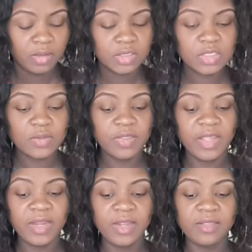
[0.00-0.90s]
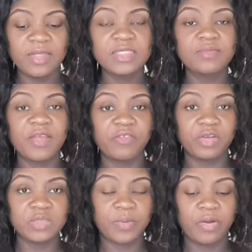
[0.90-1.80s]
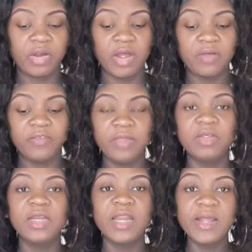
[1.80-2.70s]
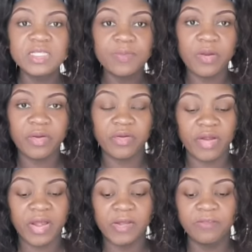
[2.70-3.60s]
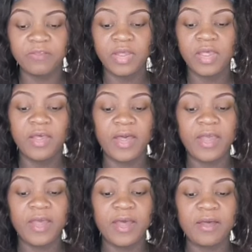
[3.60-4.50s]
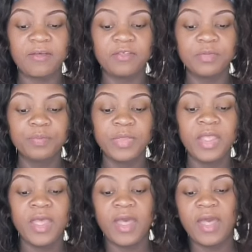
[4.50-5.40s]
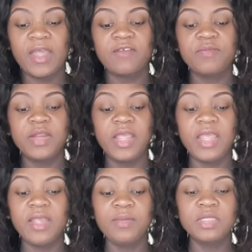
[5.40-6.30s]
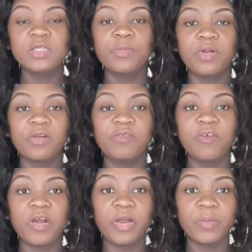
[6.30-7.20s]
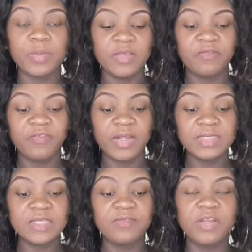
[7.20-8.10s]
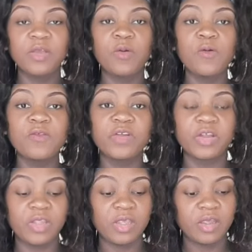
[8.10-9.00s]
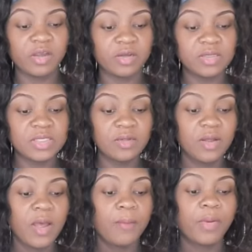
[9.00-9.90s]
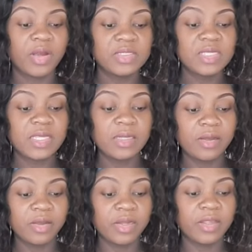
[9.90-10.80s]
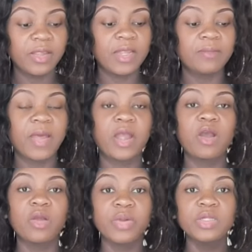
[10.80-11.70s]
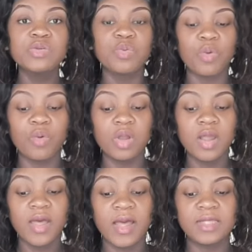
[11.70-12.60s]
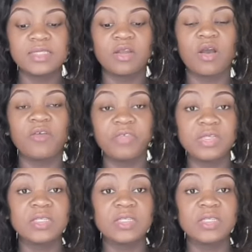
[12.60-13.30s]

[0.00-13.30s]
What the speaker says: So then that's my first paragraph. In the next paragraph, I have been able to perform effectively over the years, particularly in my current role as an office